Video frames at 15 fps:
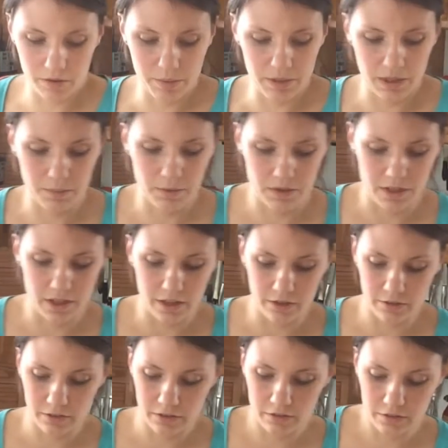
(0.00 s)
it with a paper
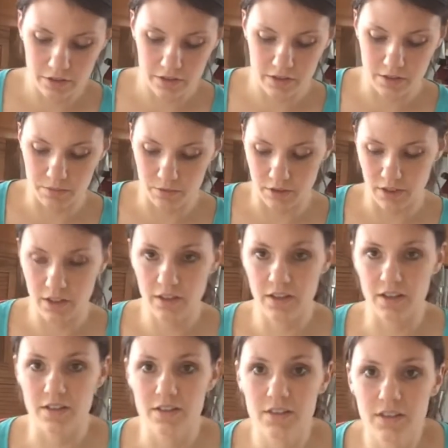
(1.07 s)
towel. Because I'm really
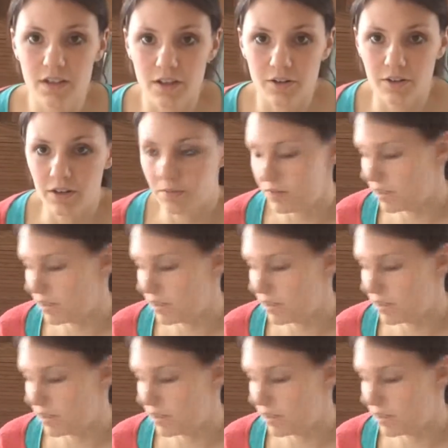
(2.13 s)
lazy. I don't